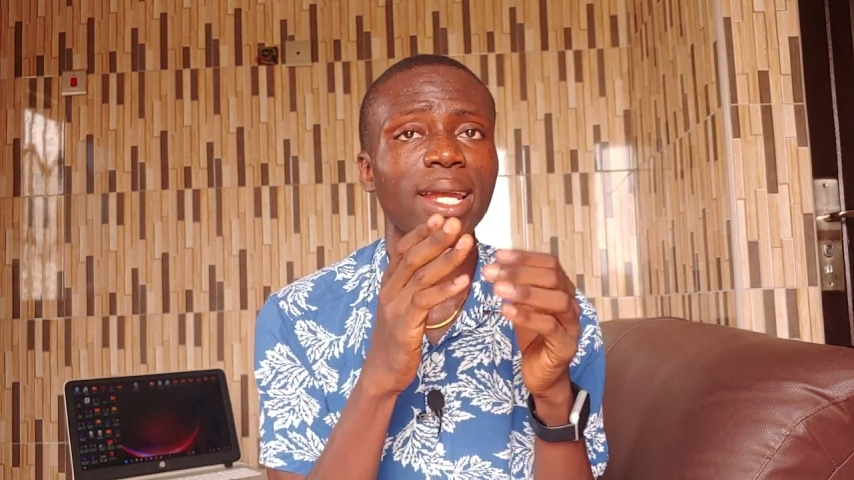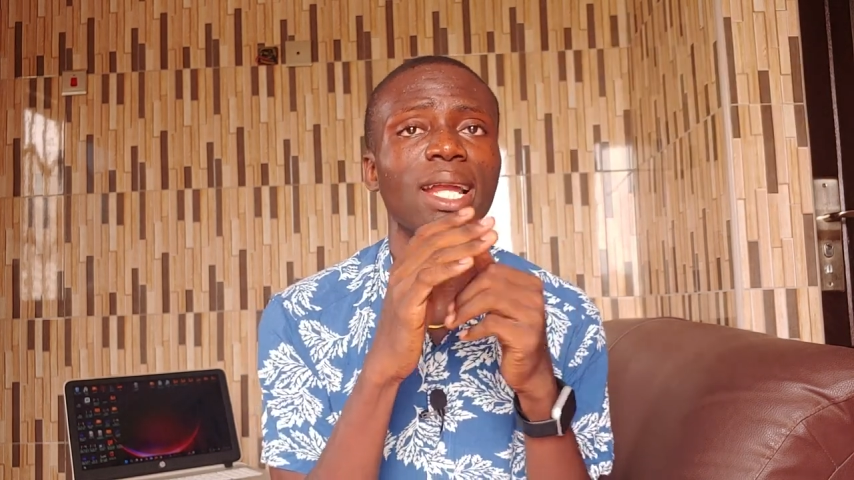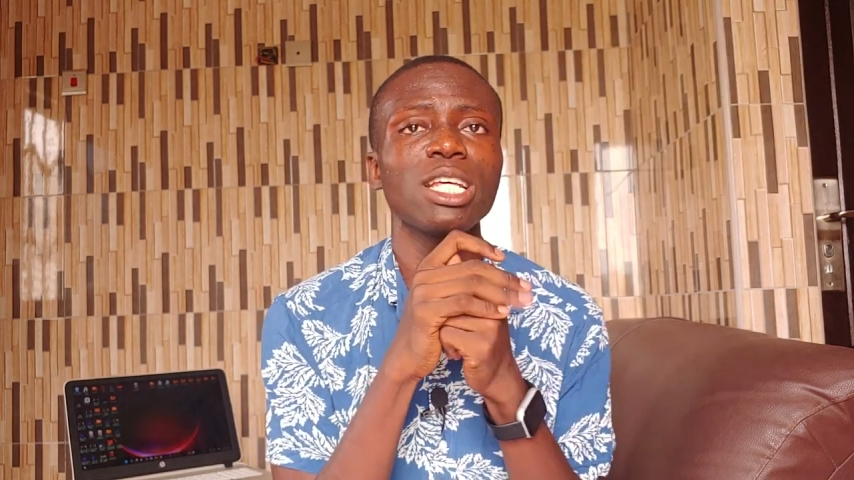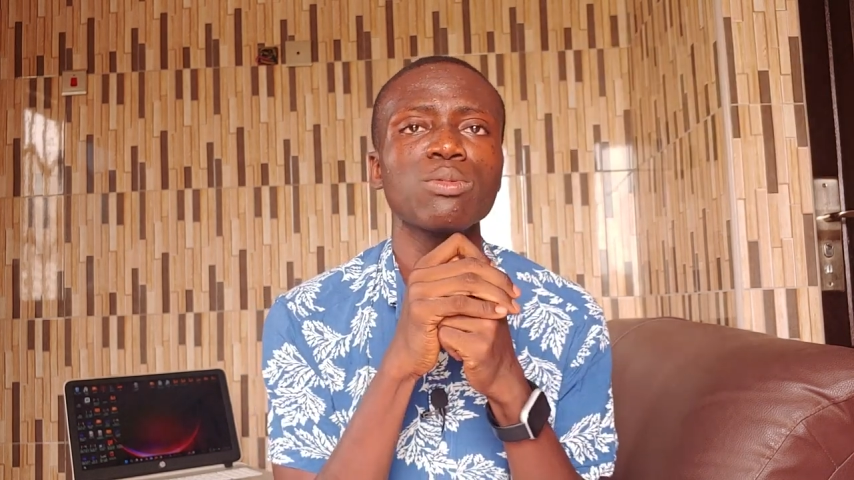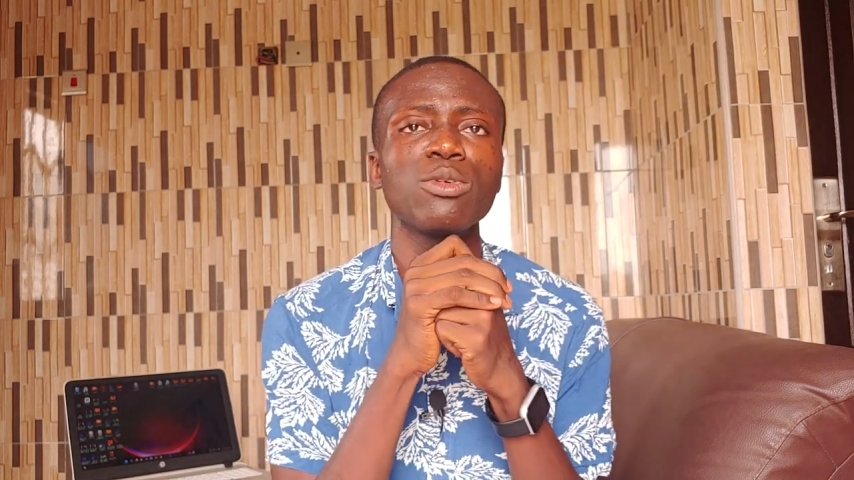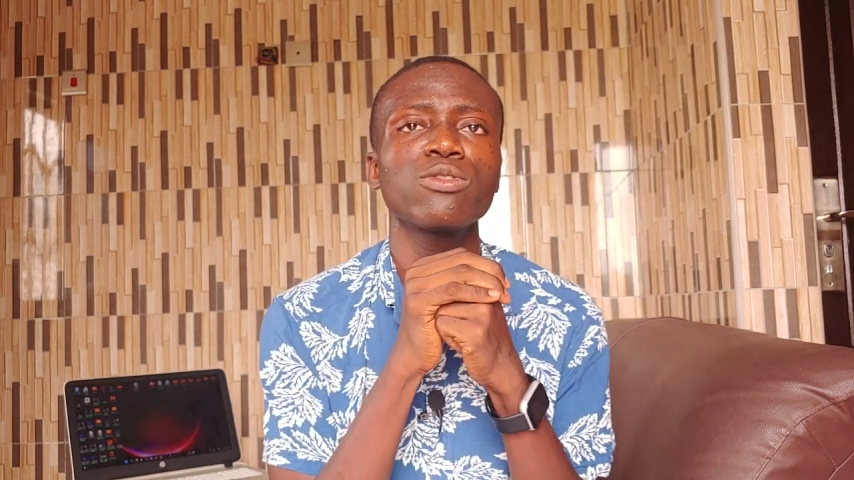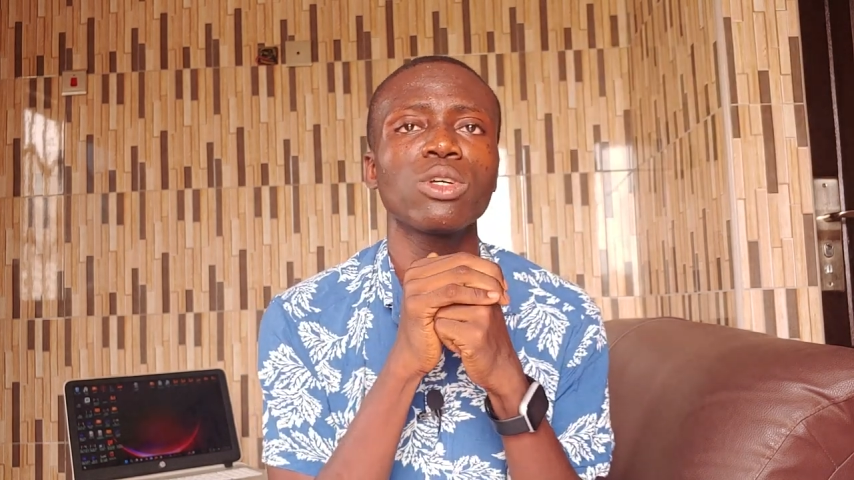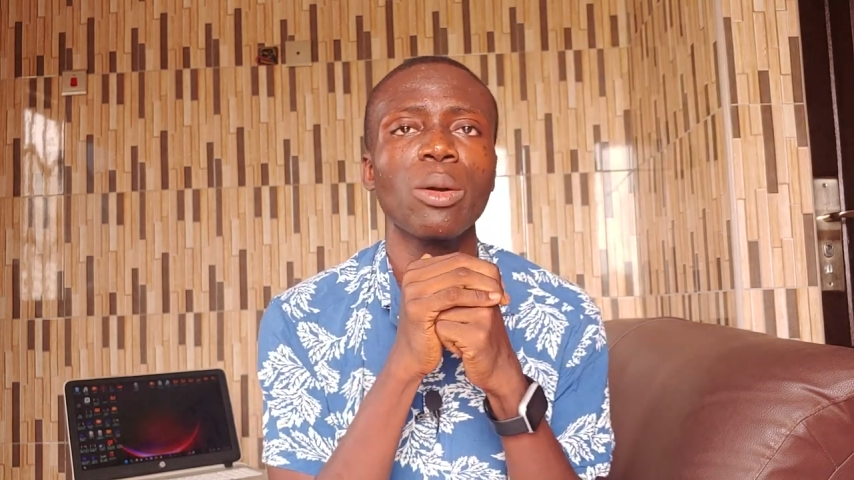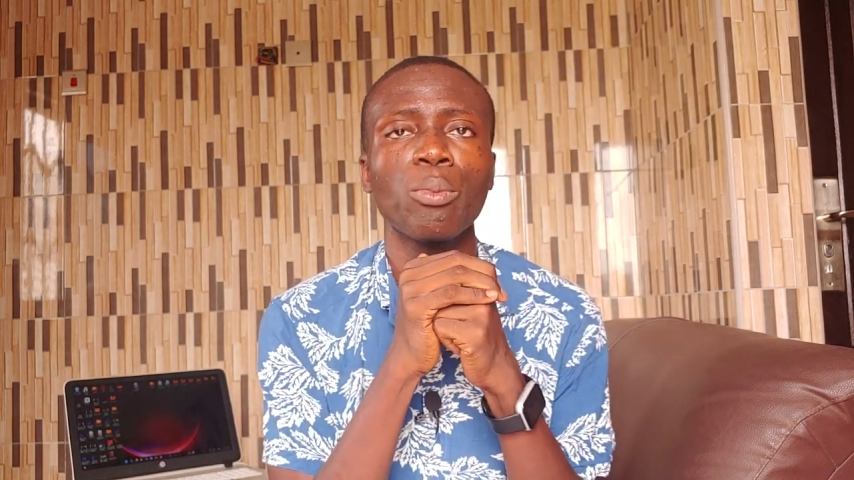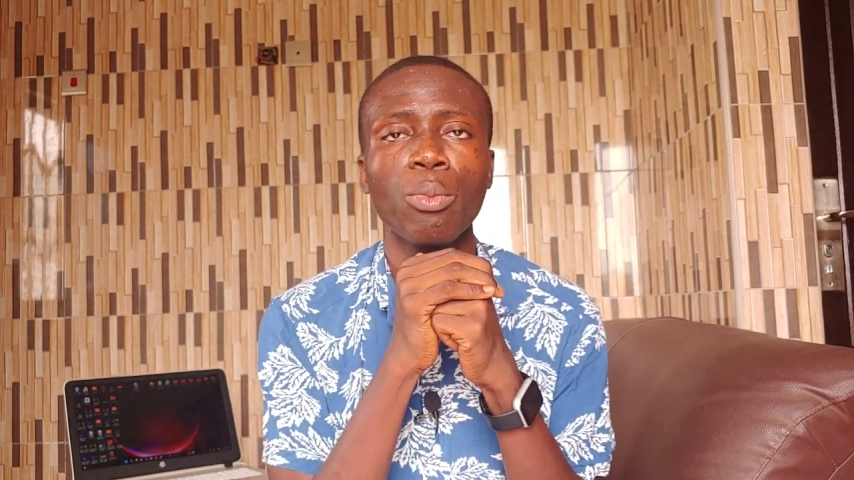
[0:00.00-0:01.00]
Now let's move
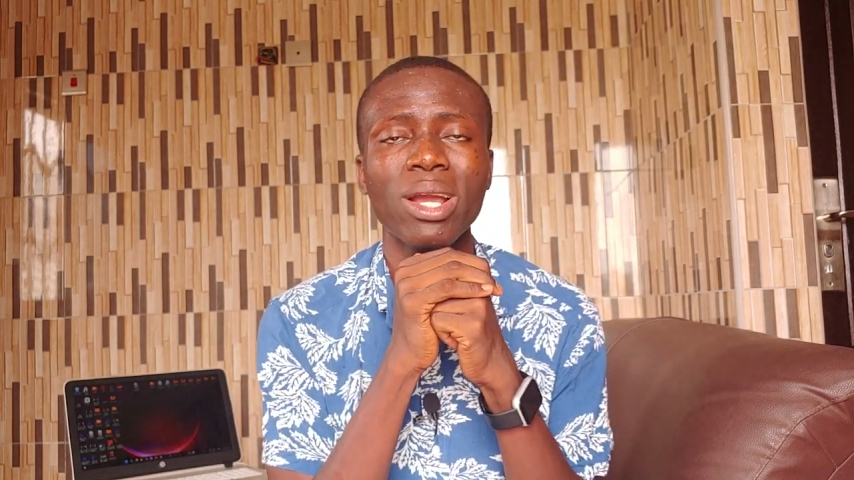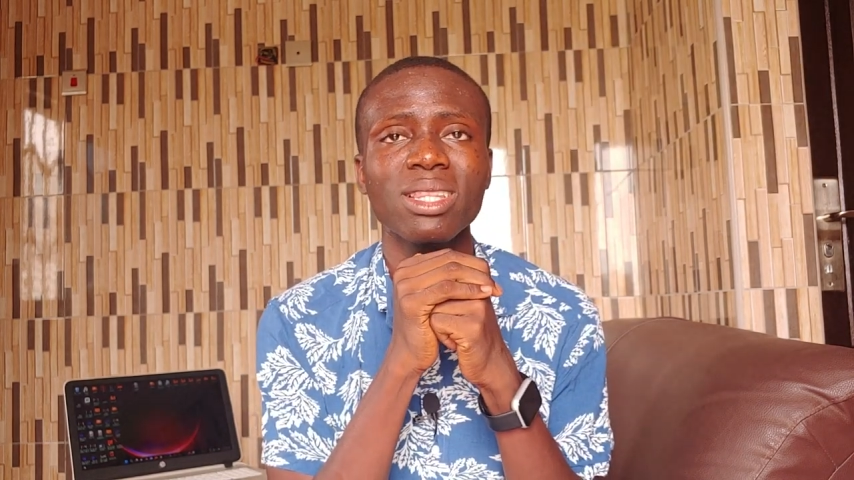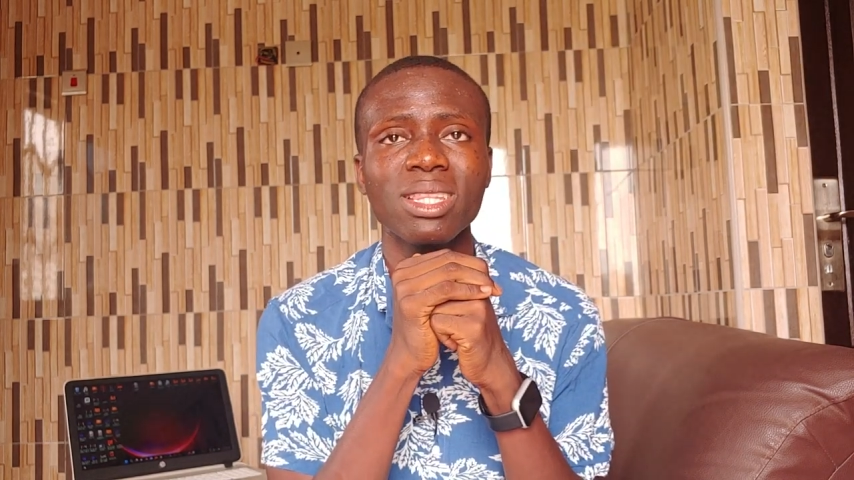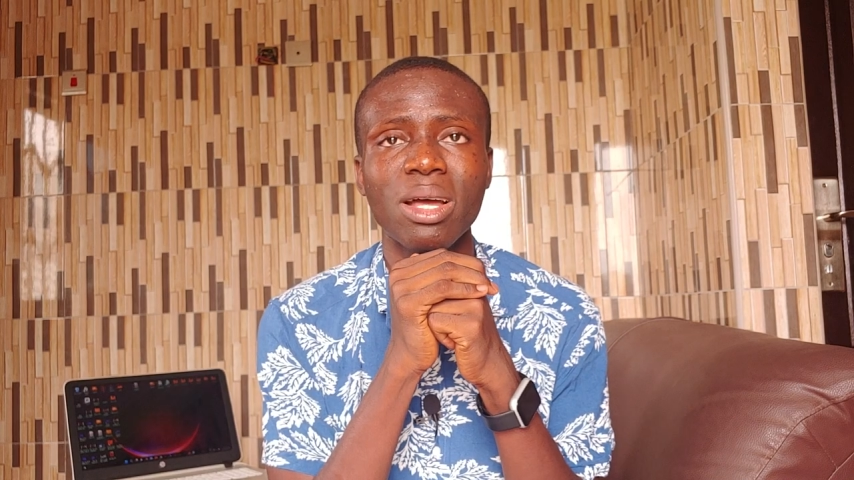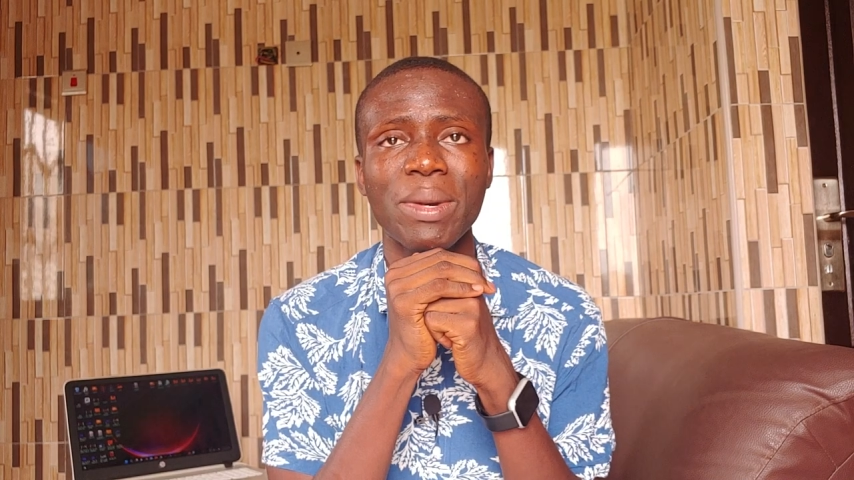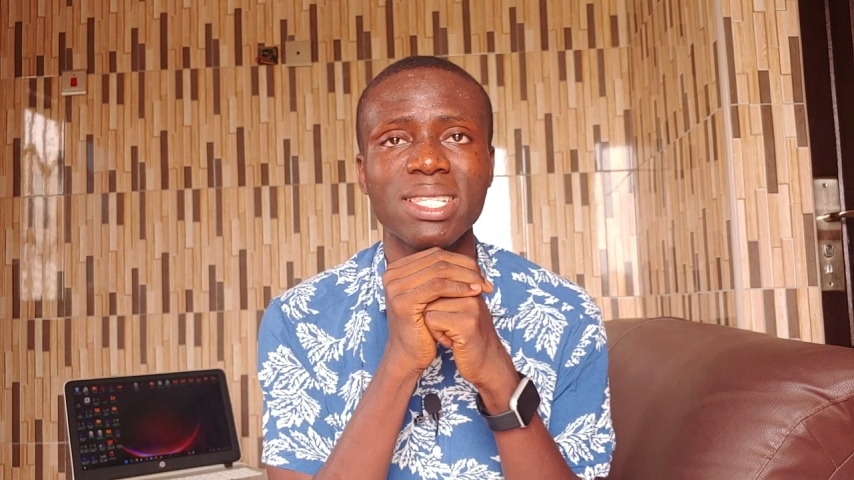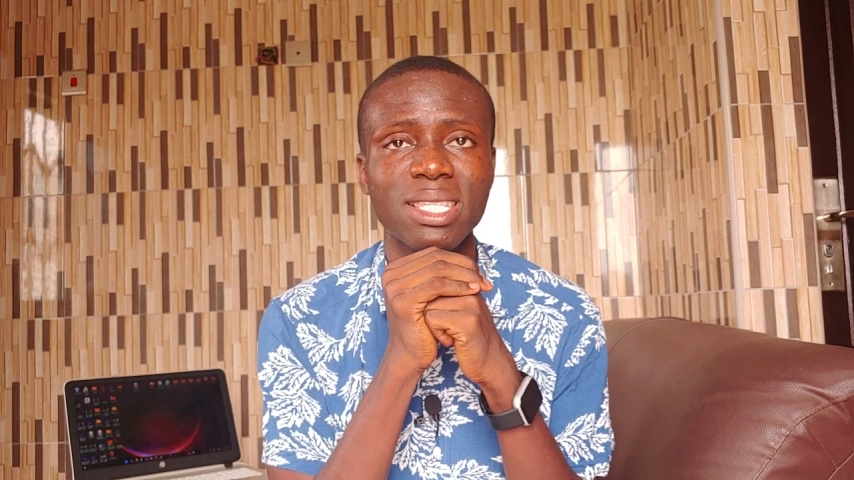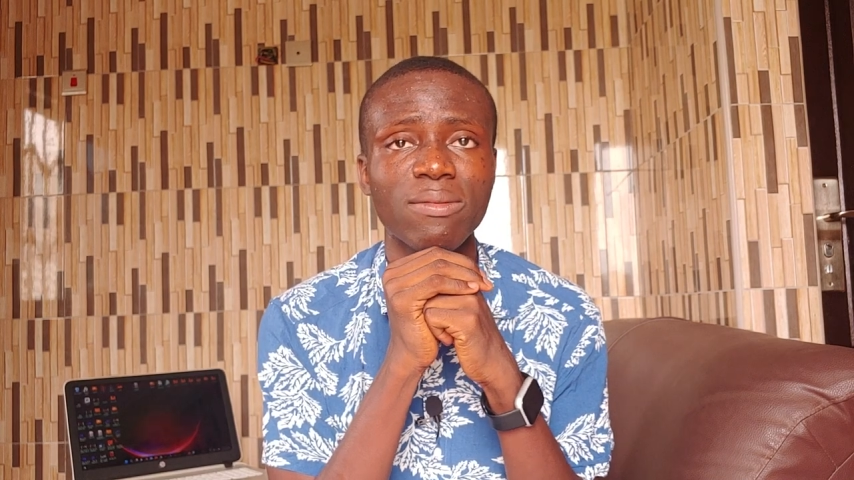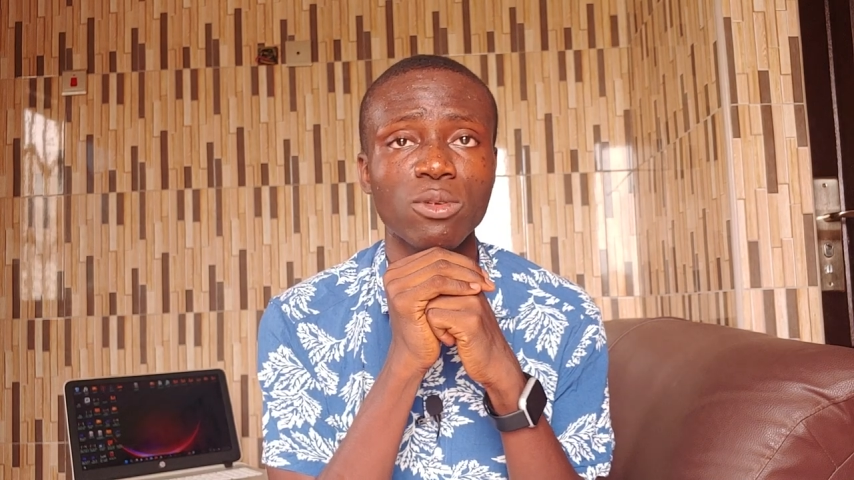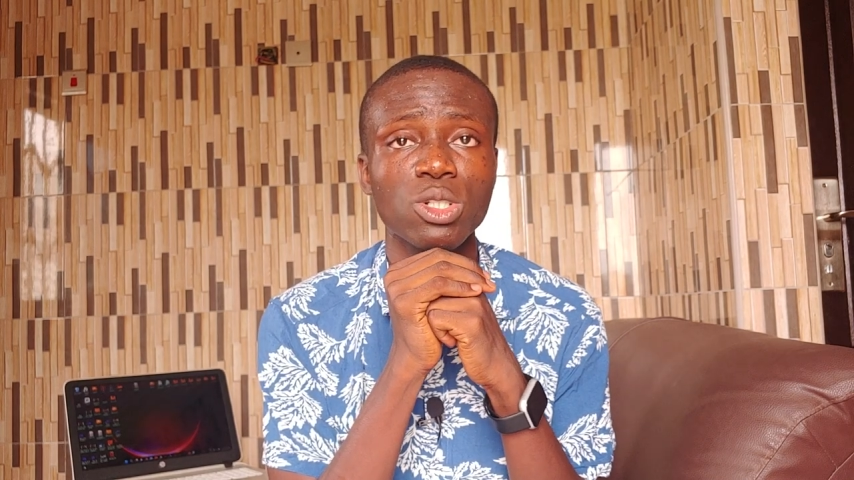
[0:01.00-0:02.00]
to the point number seven,